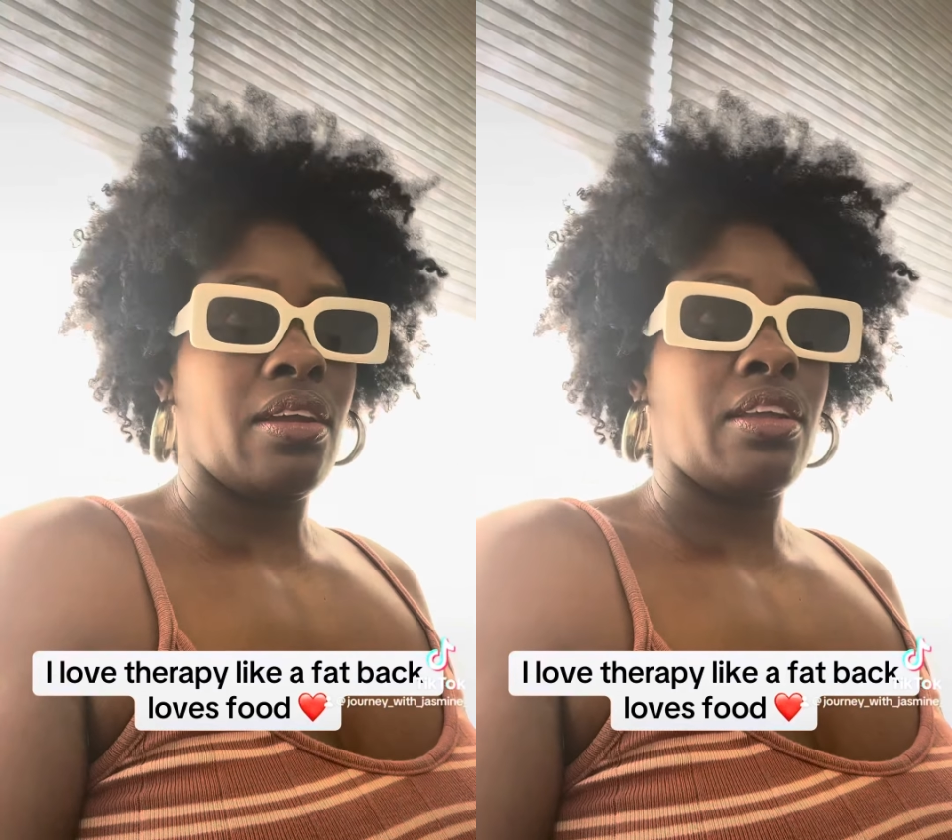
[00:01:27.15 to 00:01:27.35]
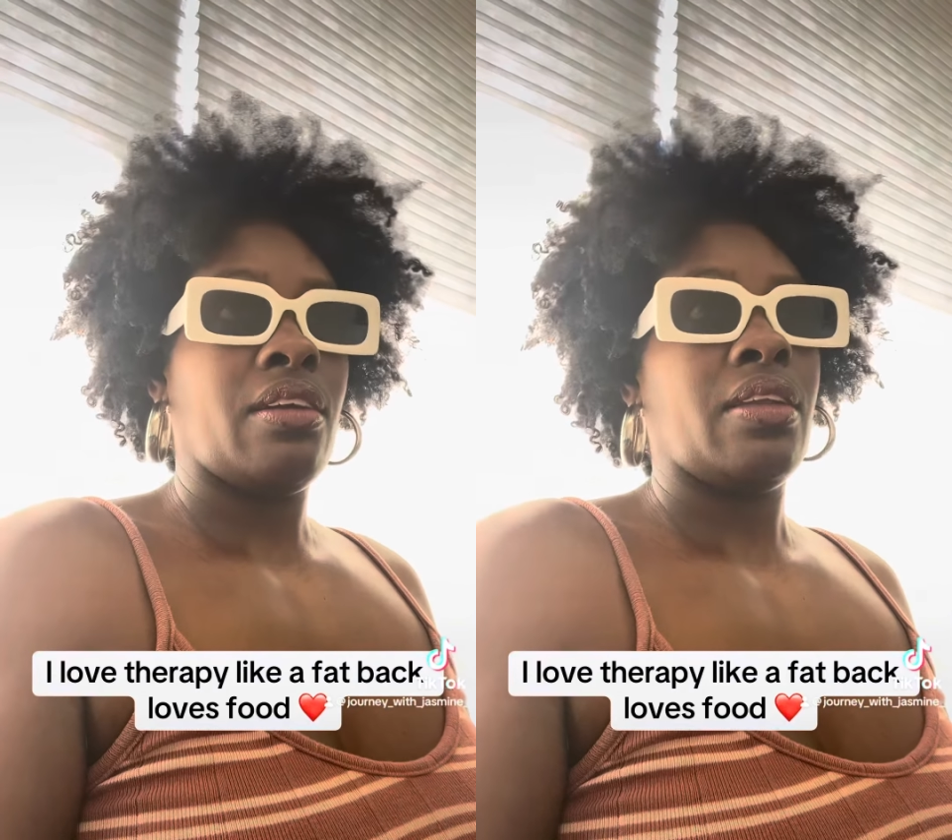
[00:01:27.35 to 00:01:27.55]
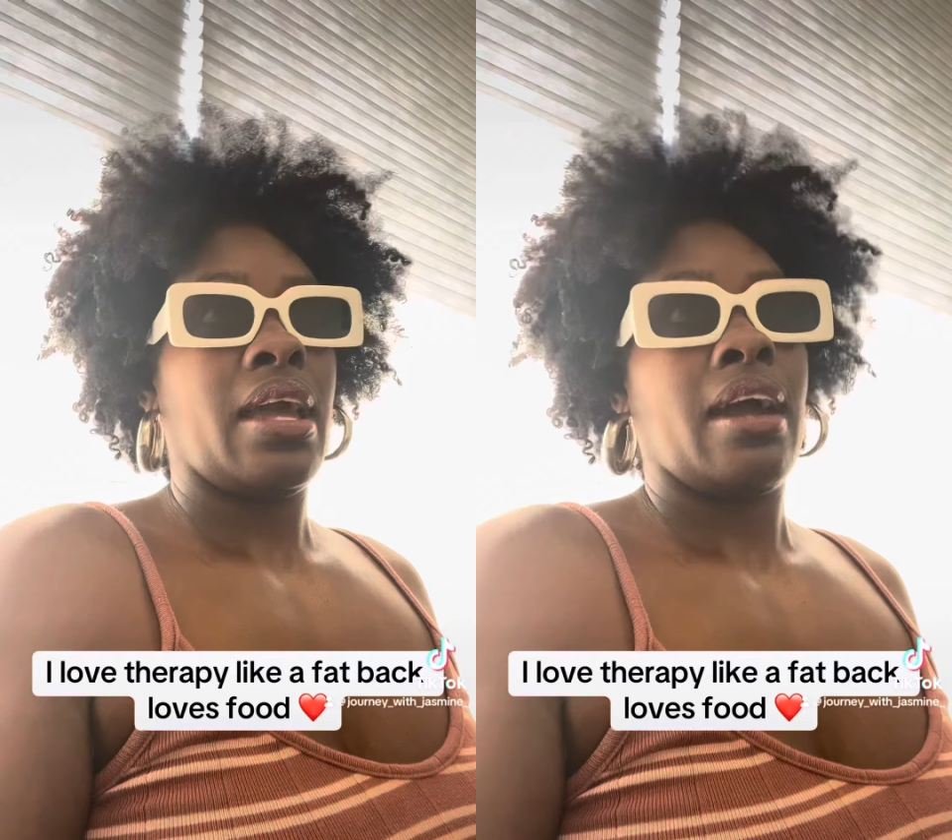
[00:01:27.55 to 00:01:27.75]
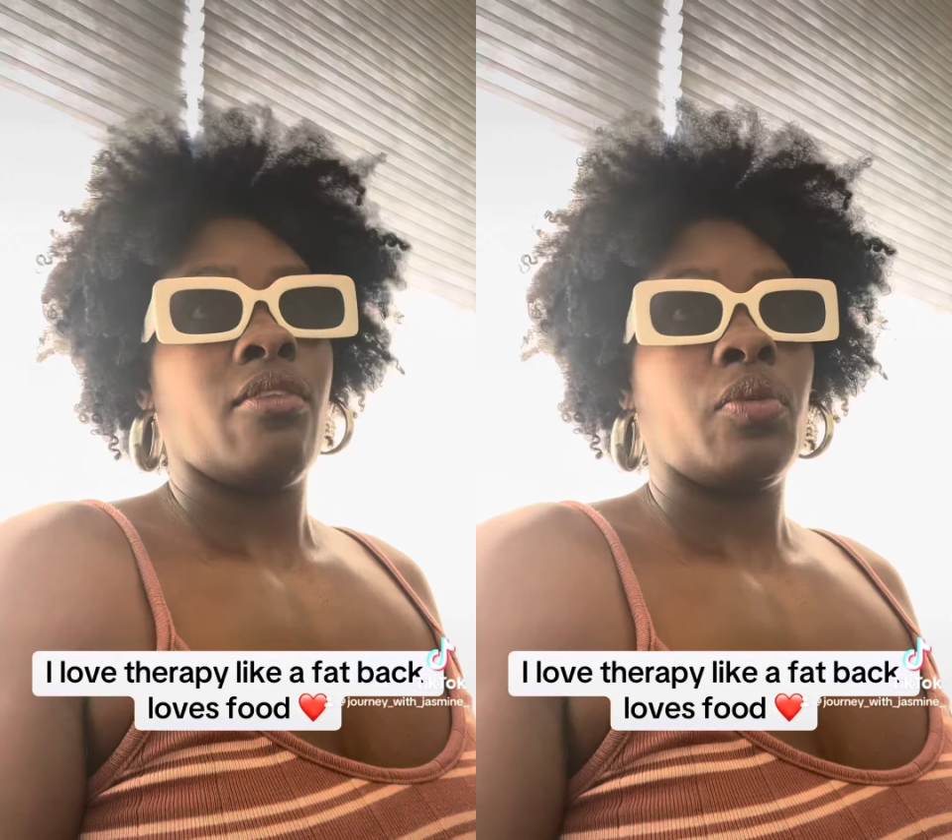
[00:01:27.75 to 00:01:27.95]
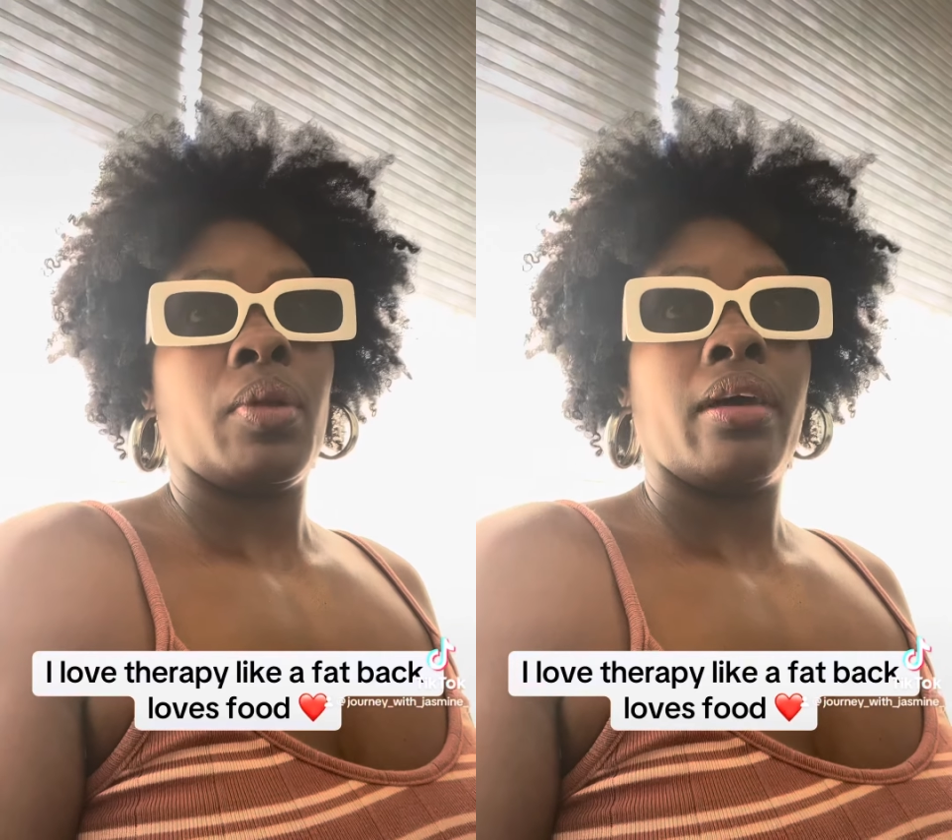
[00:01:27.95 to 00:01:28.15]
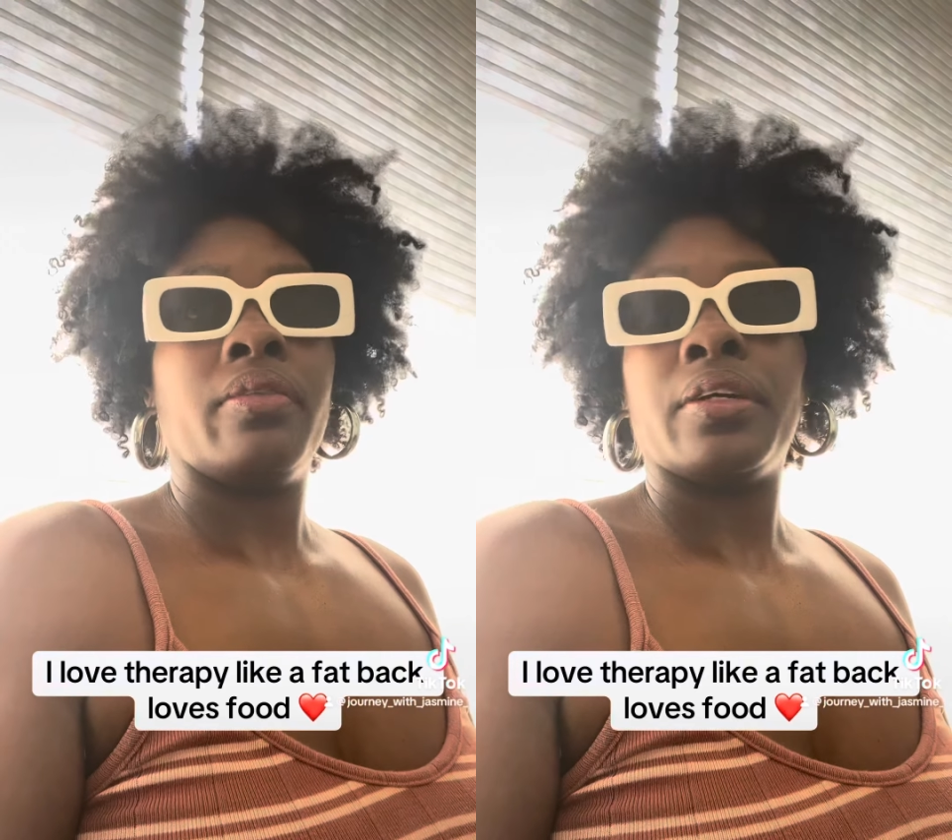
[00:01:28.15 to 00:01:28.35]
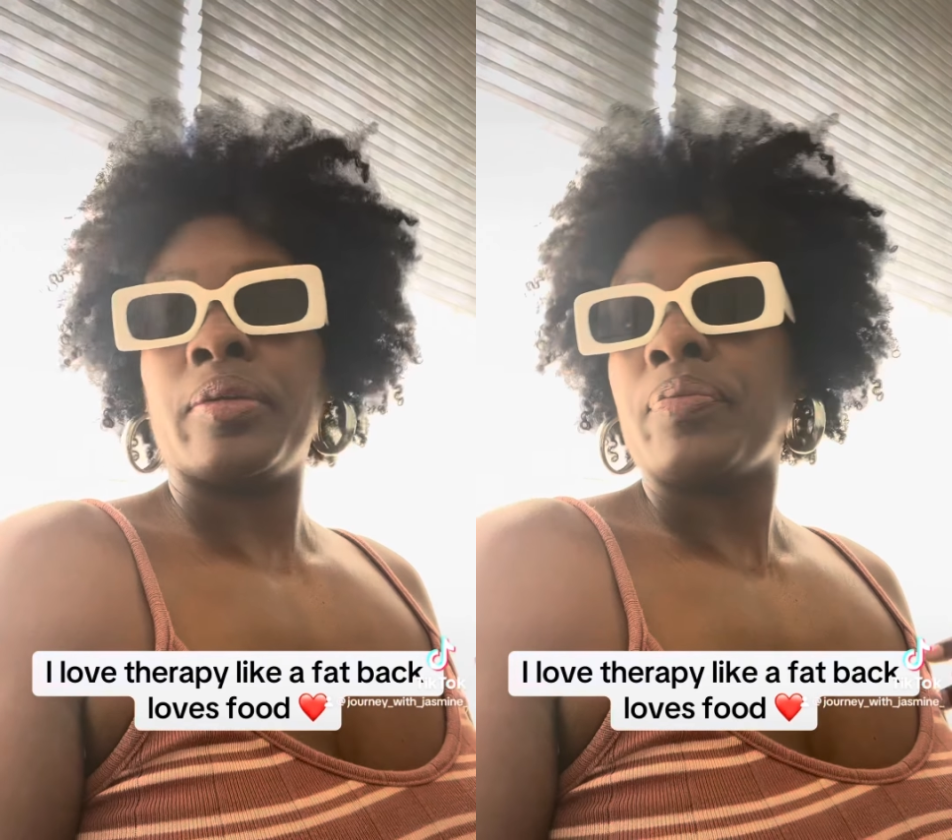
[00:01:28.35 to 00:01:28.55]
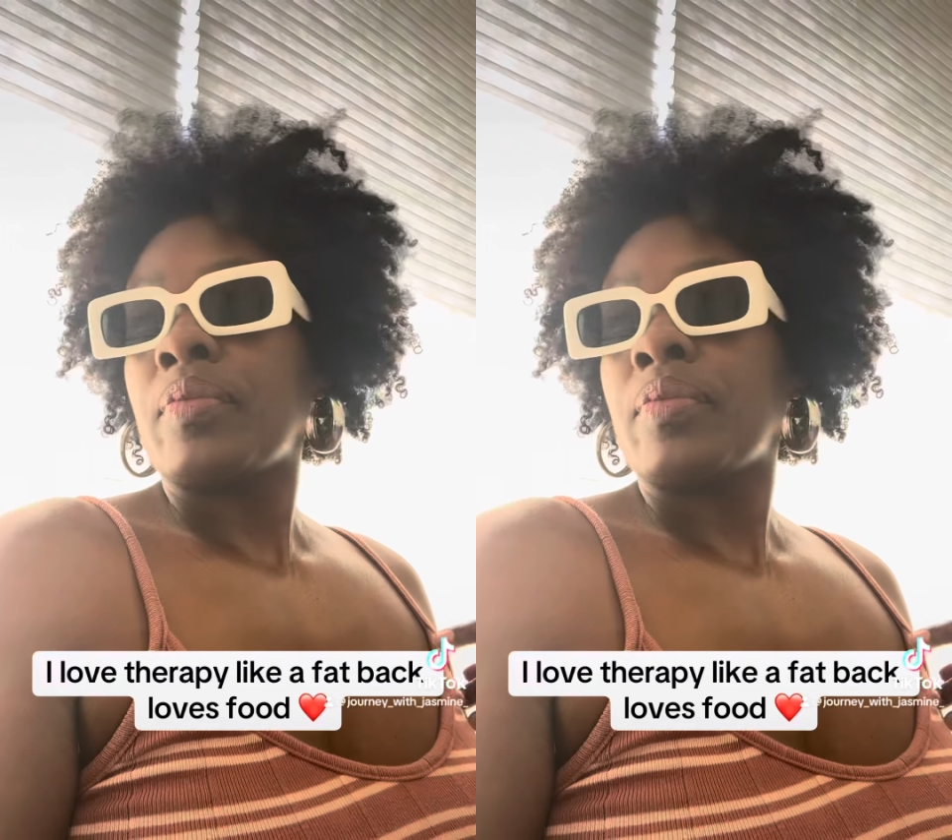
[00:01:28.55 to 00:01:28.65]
year and a half or whatever.